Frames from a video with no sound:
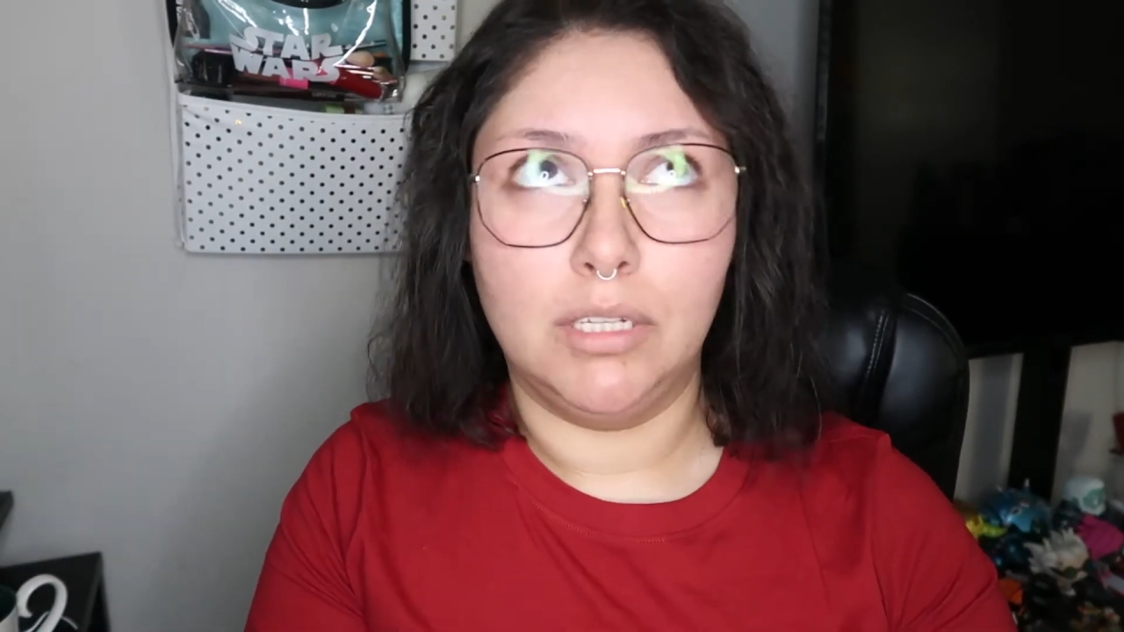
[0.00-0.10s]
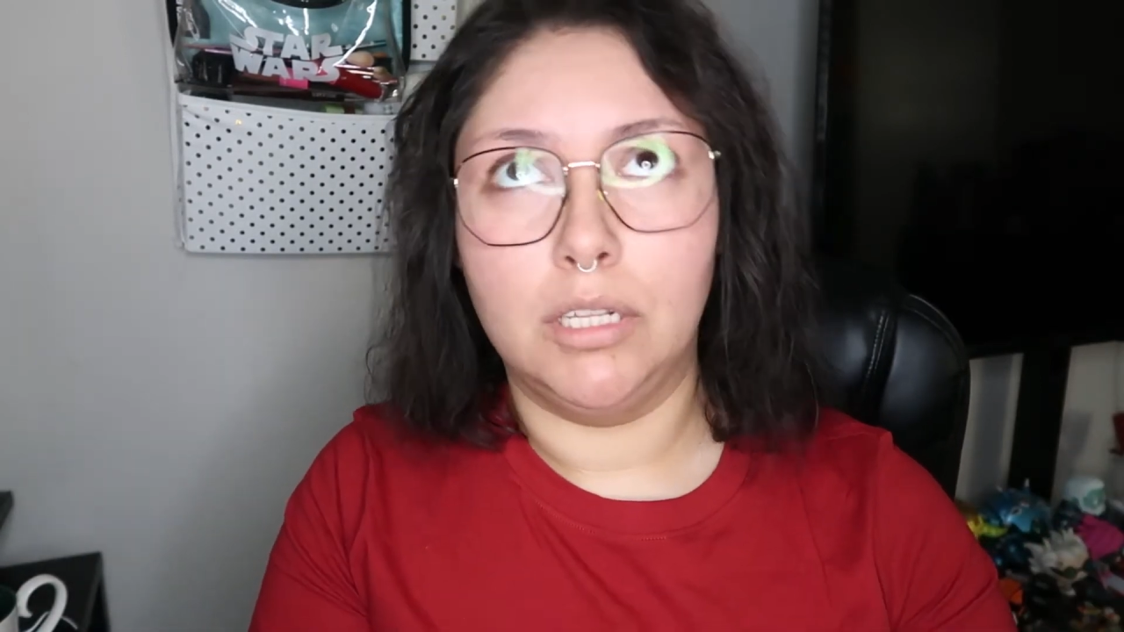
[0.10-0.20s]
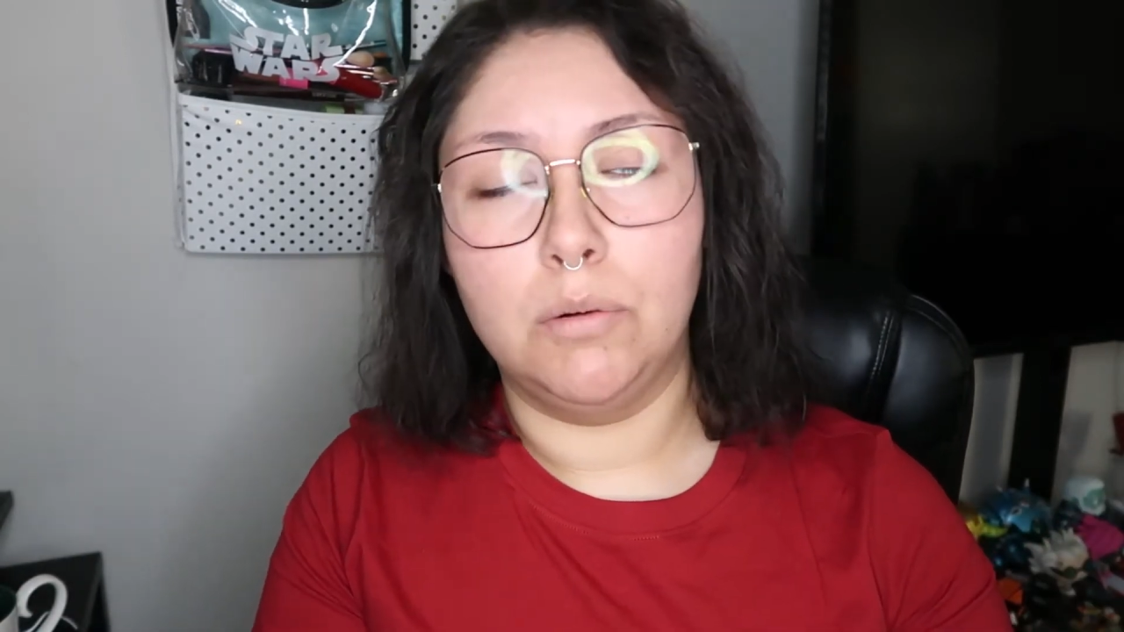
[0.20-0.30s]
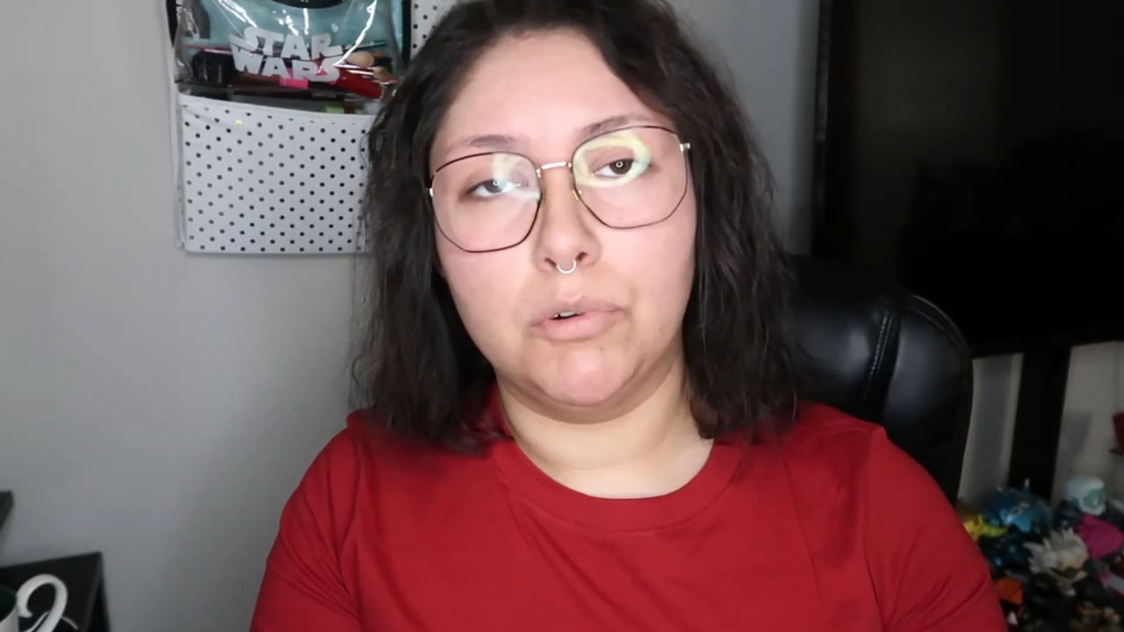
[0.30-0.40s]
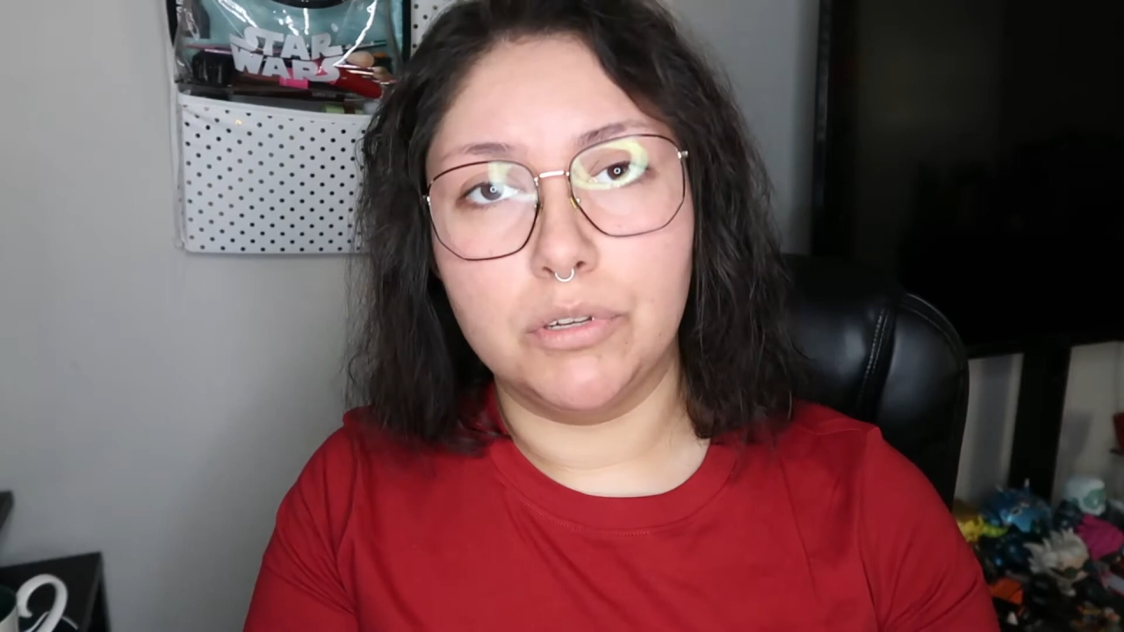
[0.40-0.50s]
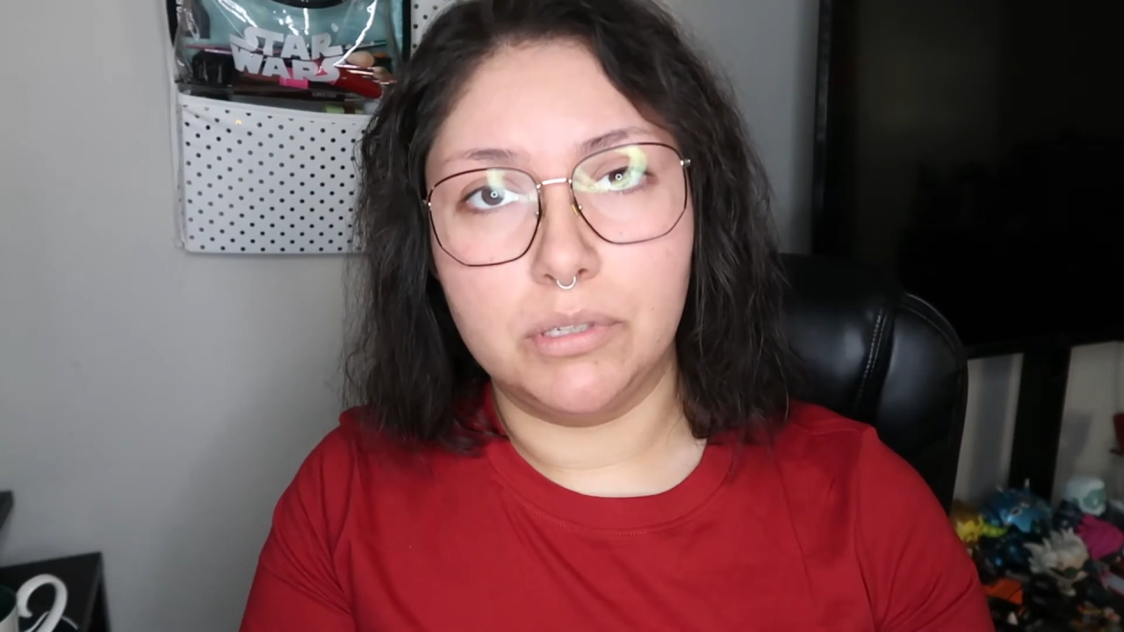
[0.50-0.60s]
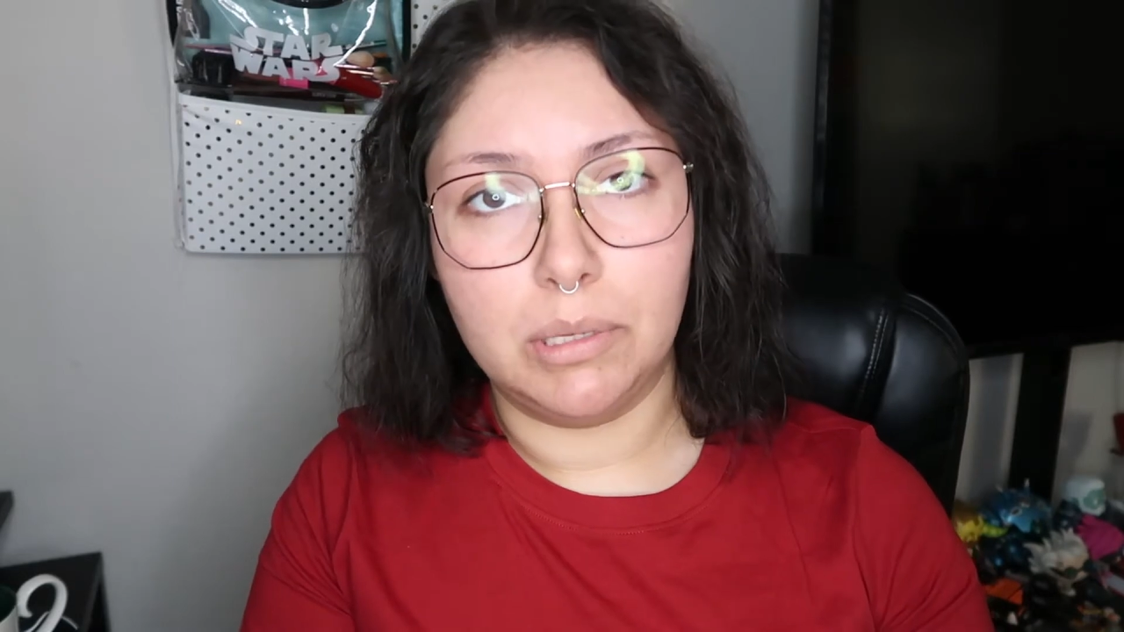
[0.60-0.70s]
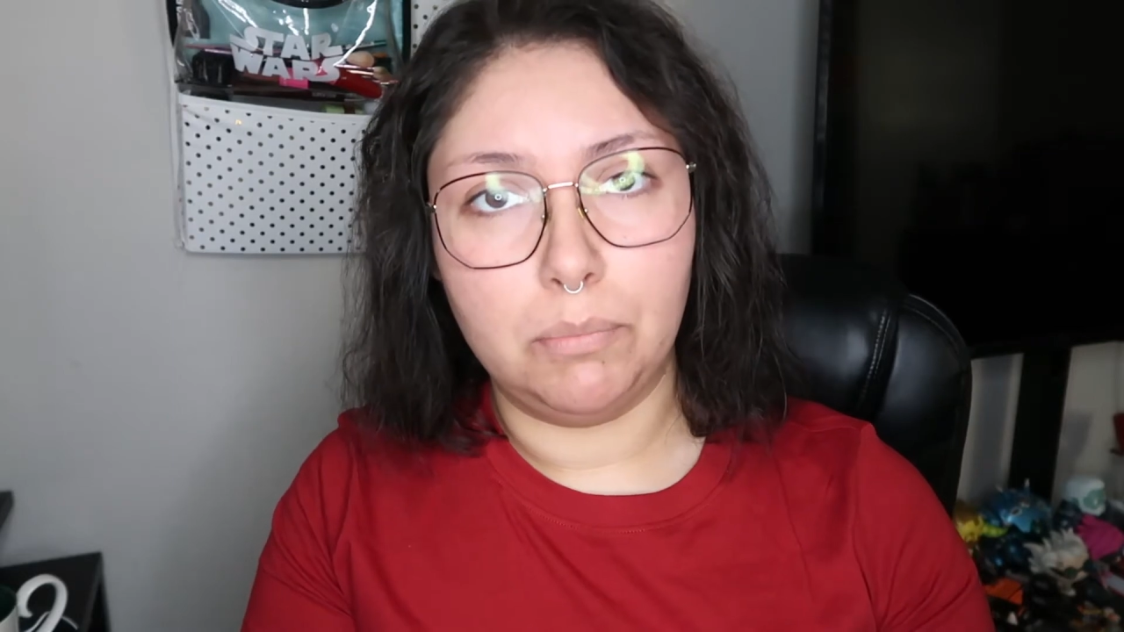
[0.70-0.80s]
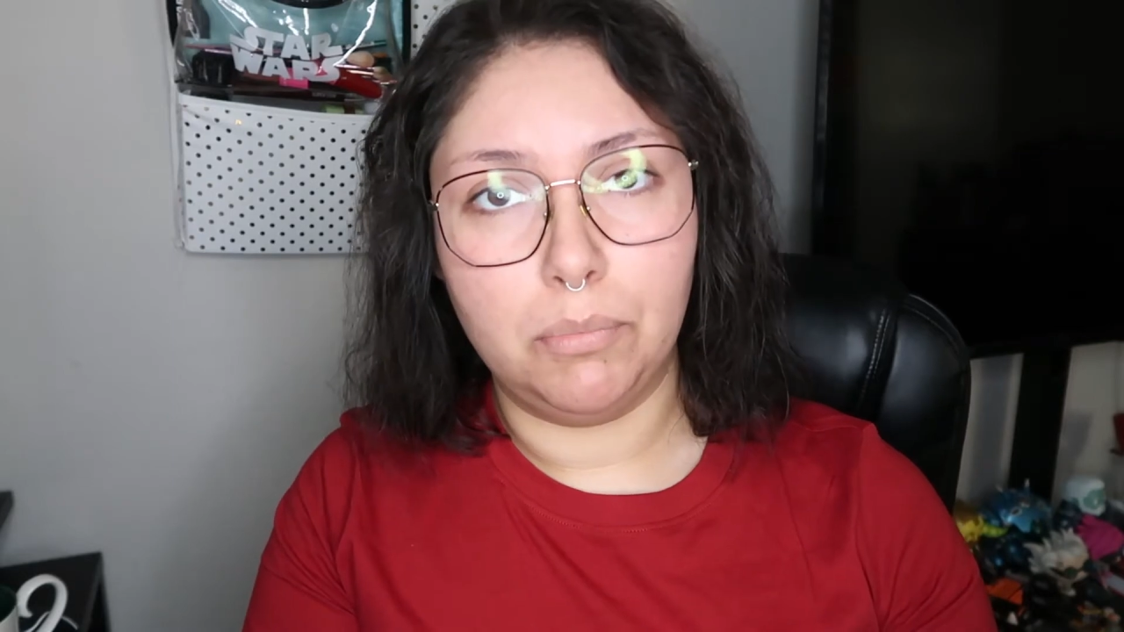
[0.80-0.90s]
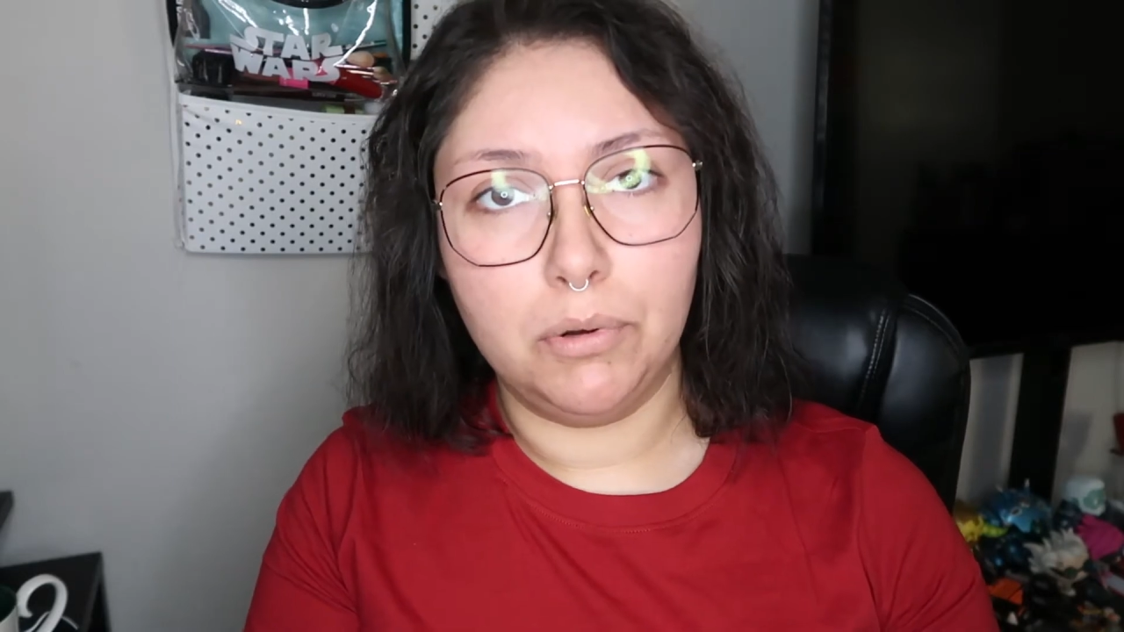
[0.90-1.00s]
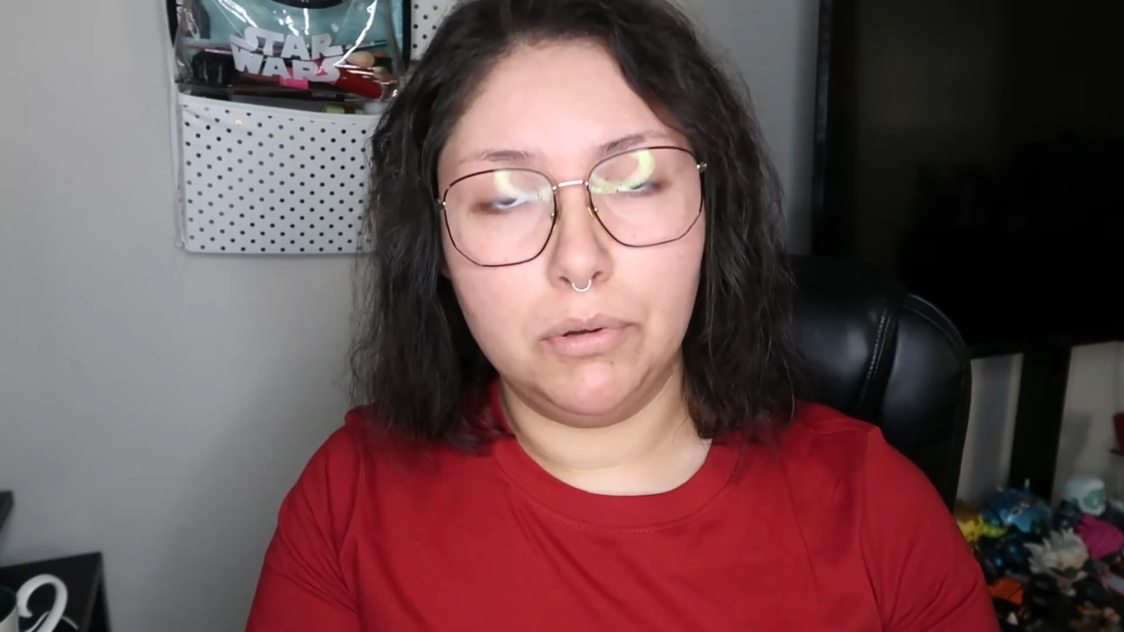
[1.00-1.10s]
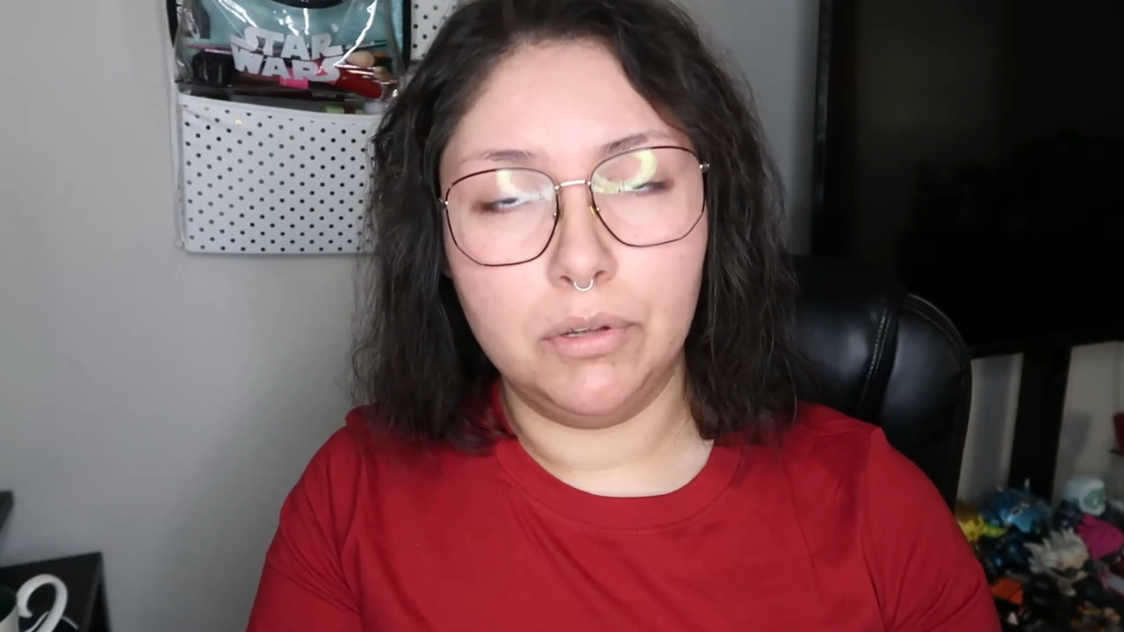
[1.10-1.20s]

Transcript: a little more simple,